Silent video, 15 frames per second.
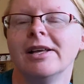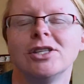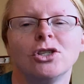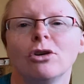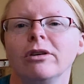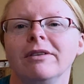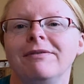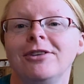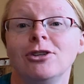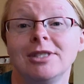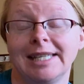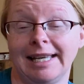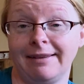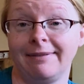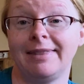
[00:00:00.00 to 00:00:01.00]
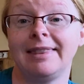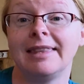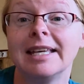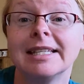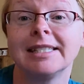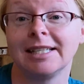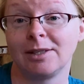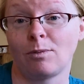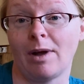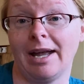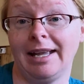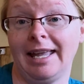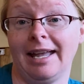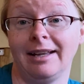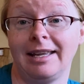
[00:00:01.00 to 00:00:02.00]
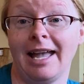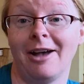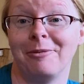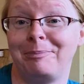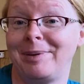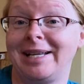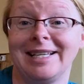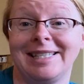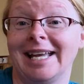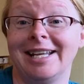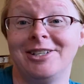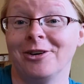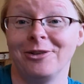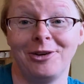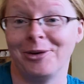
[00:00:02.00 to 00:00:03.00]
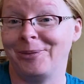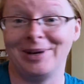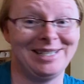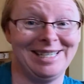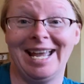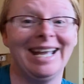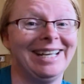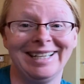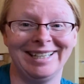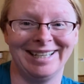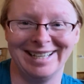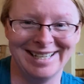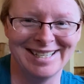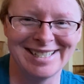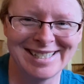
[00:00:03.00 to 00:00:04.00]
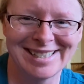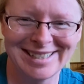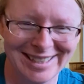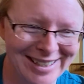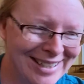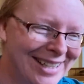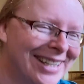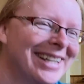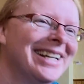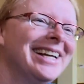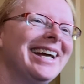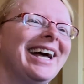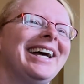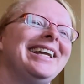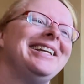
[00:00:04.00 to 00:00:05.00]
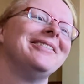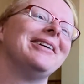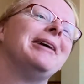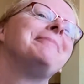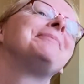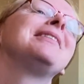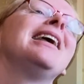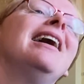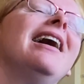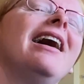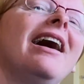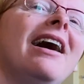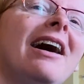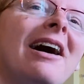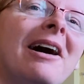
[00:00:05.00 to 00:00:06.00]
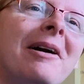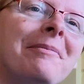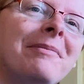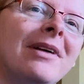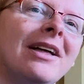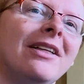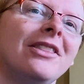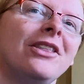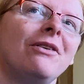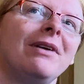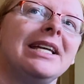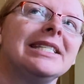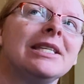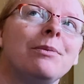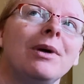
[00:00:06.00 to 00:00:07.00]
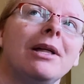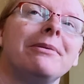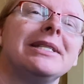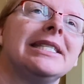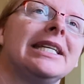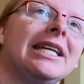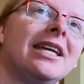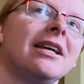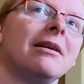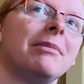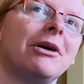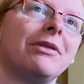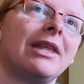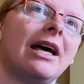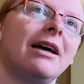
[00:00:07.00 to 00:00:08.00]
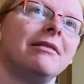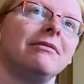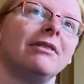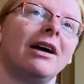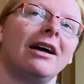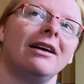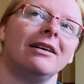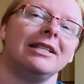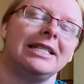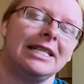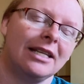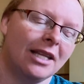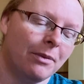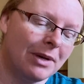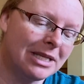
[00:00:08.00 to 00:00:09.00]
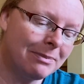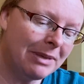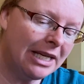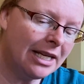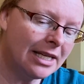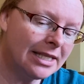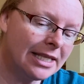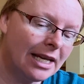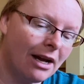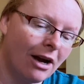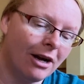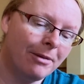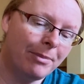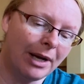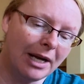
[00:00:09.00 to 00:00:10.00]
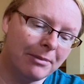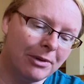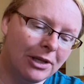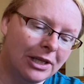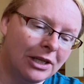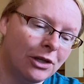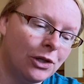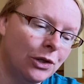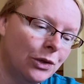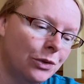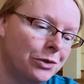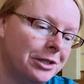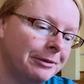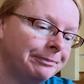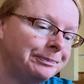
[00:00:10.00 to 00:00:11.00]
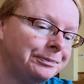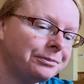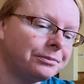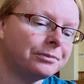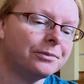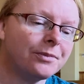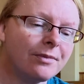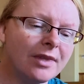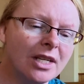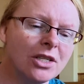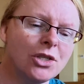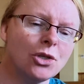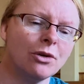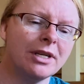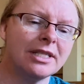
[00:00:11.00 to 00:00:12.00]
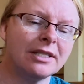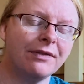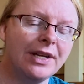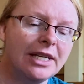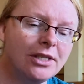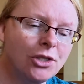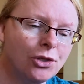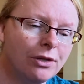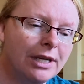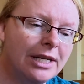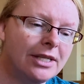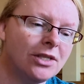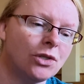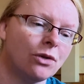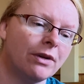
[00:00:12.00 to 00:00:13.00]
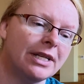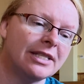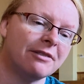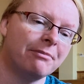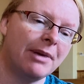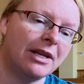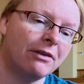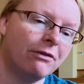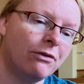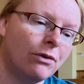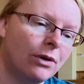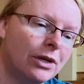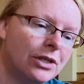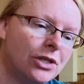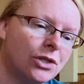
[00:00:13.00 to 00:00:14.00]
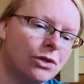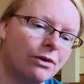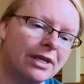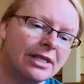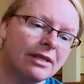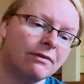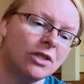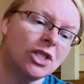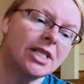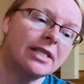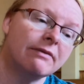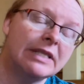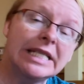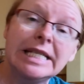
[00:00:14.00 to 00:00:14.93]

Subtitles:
So confusing. This is why I can't count, because I don't know what day it is. Anyway, the reason why I was thinking about that ideally was because our Bible includes stories of history, stories of metaphor, stories of just of